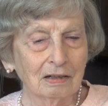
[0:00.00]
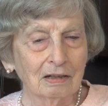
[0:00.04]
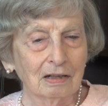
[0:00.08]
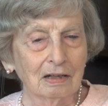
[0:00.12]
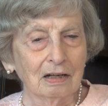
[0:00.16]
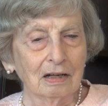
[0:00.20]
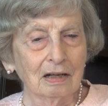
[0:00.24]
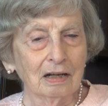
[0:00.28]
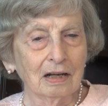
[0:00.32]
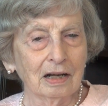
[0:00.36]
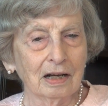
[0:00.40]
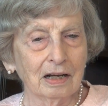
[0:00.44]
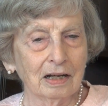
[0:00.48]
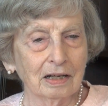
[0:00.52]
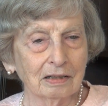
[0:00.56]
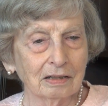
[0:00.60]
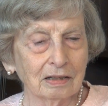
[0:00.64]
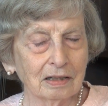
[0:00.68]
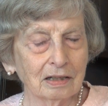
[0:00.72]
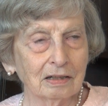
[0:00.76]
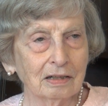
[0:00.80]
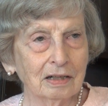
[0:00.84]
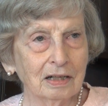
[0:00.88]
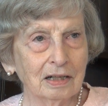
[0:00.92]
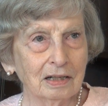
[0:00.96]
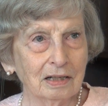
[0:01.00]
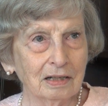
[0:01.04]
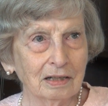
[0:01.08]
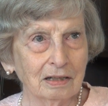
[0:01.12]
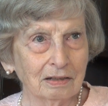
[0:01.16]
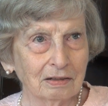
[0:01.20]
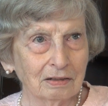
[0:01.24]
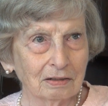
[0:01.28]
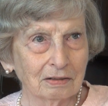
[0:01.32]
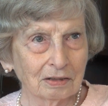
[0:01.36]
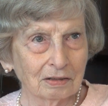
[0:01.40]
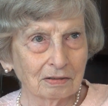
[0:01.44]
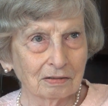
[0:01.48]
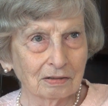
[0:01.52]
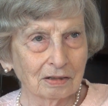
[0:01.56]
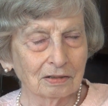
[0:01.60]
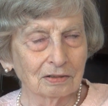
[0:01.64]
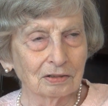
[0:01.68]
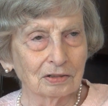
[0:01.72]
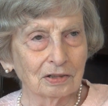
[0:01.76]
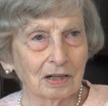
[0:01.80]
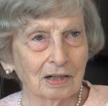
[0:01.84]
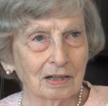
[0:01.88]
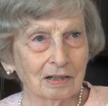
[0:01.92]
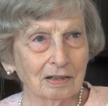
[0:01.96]
Mm -hmm. And then he
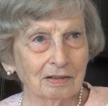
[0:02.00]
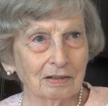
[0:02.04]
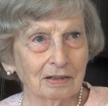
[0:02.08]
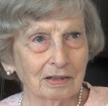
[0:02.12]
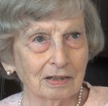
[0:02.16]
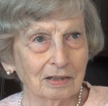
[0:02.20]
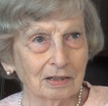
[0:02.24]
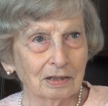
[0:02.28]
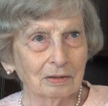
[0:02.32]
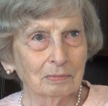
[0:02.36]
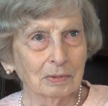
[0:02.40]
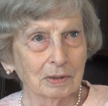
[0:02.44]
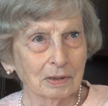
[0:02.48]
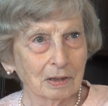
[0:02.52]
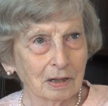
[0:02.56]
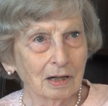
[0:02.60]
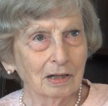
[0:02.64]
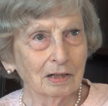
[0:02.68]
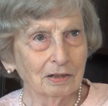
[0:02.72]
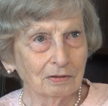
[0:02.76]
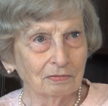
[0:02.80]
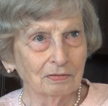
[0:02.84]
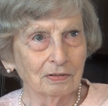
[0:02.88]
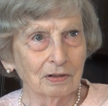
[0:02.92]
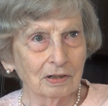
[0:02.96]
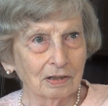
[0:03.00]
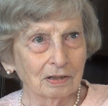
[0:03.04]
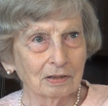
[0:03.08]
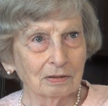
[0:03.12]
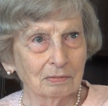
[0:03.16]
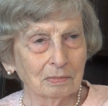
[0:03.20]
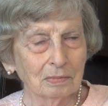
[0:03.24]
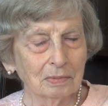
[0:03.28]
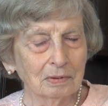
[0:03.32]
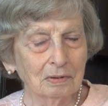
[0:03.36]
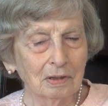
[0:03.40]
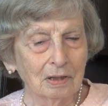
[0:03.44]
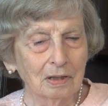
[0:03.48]
consolidated them, codified them,